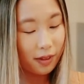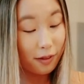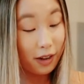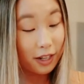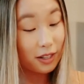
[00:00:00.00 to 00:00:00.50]

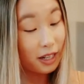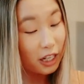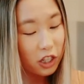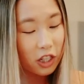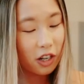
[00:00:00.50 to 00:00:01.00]
a
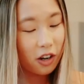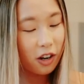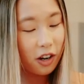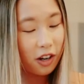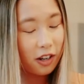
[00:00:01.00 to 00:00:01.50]
vaccination
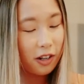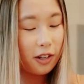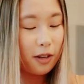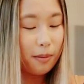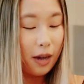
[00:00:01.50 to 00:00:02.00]
card,
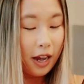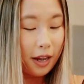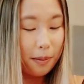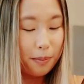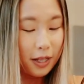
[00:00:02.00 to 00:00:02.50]

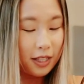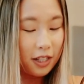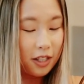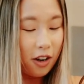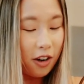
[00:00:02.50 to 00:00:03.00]
my
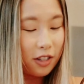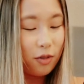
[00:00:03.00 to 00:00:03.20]
business cards.